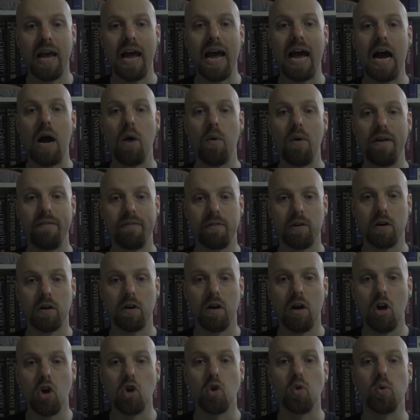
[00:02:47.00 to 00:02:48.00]
However,
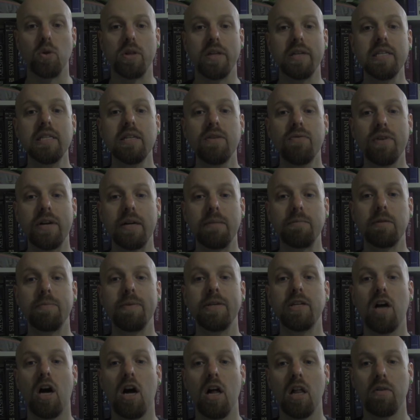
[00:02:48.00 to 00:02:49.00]
religious freedom should be
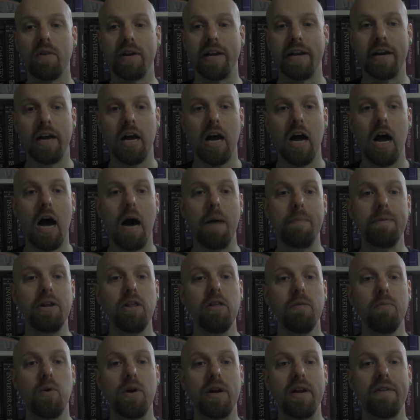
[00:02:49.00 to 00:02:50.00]
tolerated up until
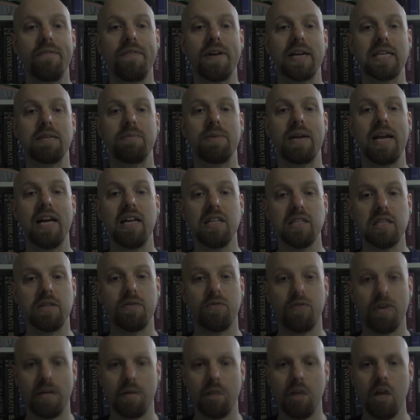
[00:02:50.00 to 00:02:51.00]
the point it affects someone else's
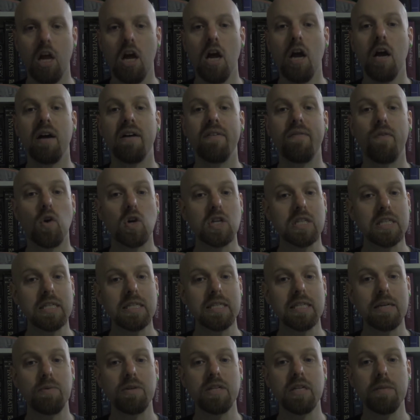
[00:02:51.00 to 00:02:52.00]
freedom. Forcing
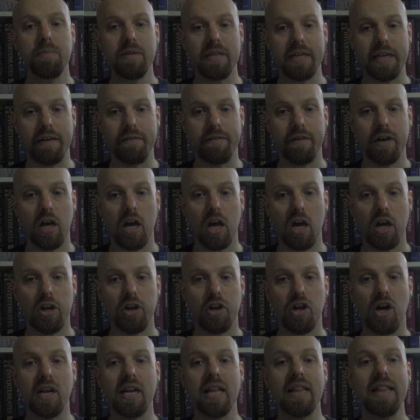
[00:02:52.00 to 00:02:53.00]
someone to believe,
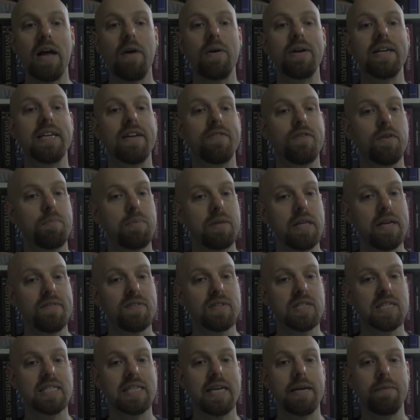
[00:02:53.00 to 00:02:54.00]
not allowing different
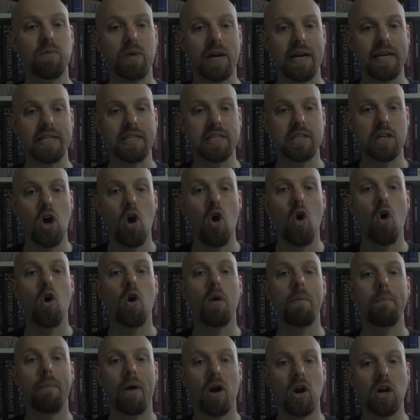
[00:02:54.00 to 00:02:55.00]
believers the same rights,
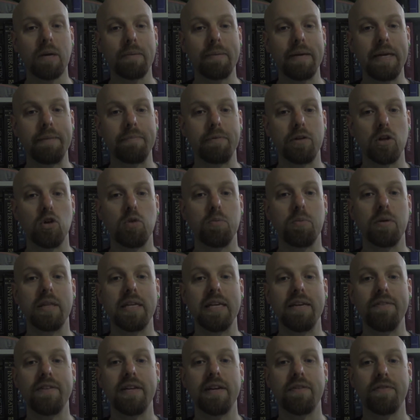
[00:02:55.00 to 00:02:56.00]
or barring people who
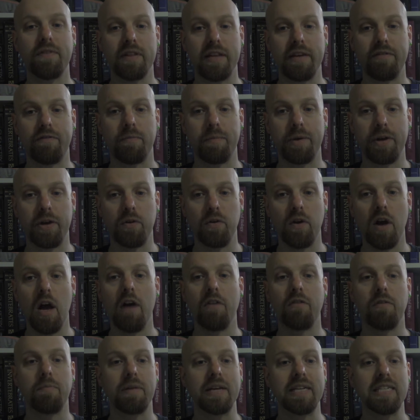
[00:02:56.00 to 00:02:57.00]
believe differently from you
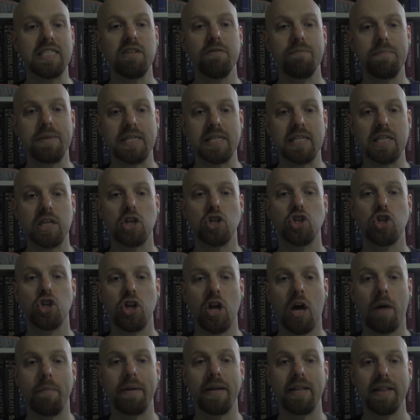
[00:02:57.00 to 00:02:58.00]
from places of business should
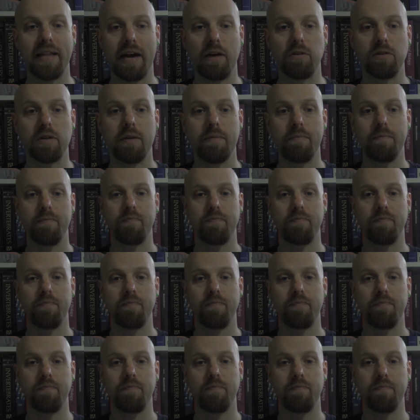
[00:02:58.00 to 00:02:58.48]
not be allowed.